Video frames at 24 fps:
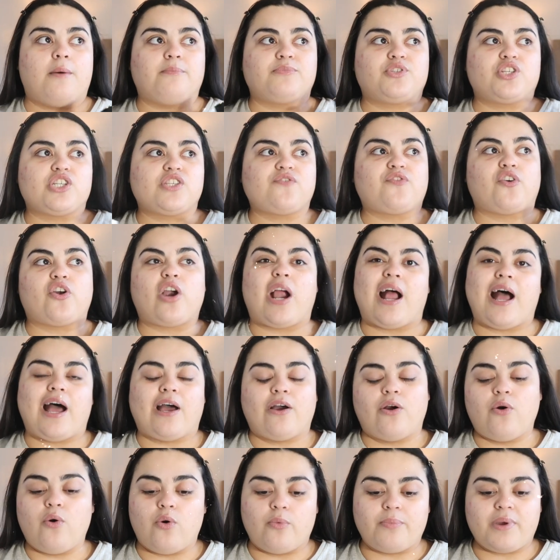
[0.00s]
just for
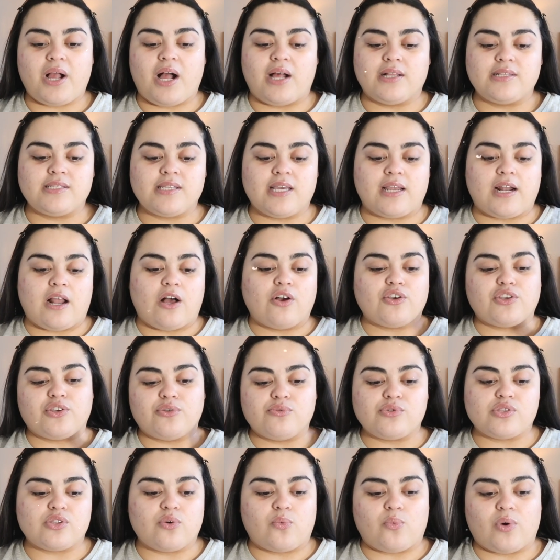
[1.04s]
at-home content. I'll
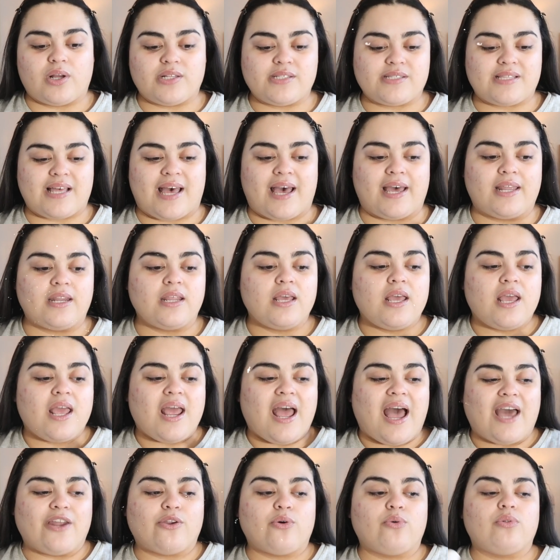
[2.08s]
use the ones that
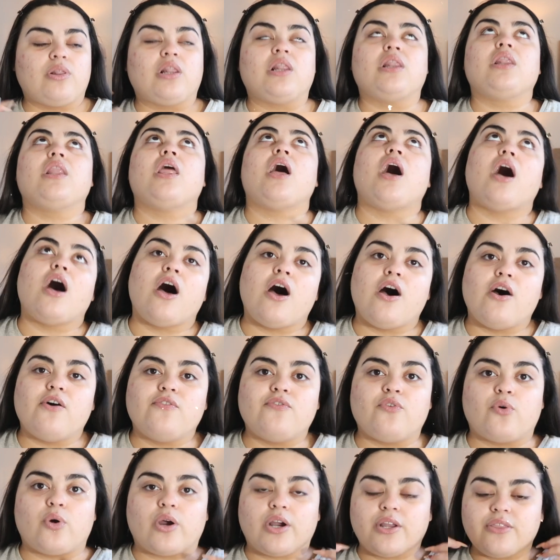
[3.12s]
I don't
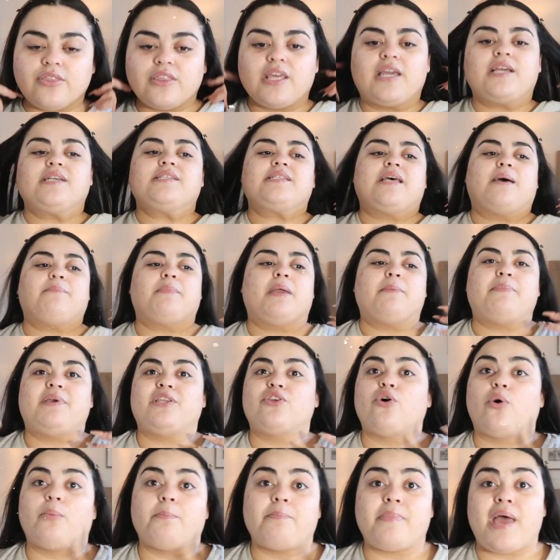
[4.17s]
love or things that maybe
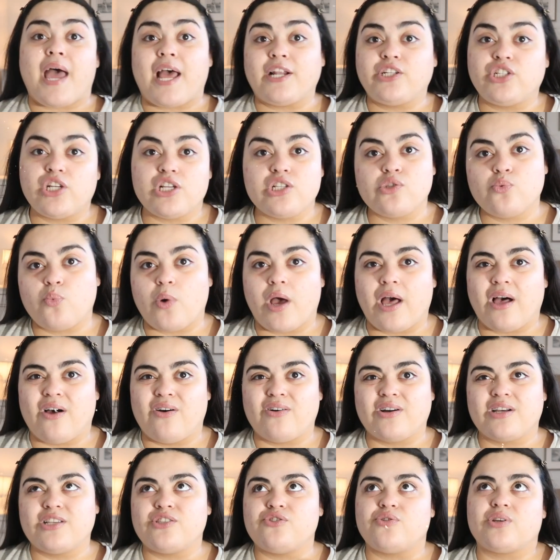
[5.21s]
don't match as
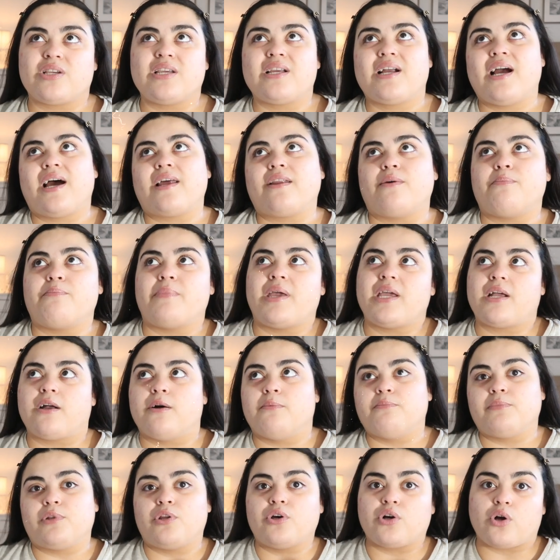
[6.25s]
well, because you can kind of make
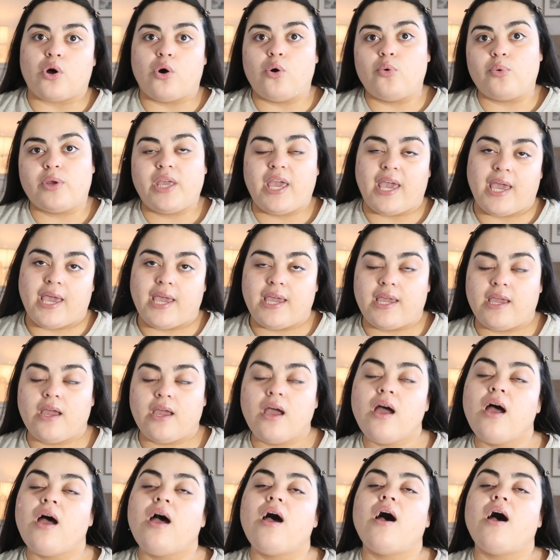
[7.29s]
them look okay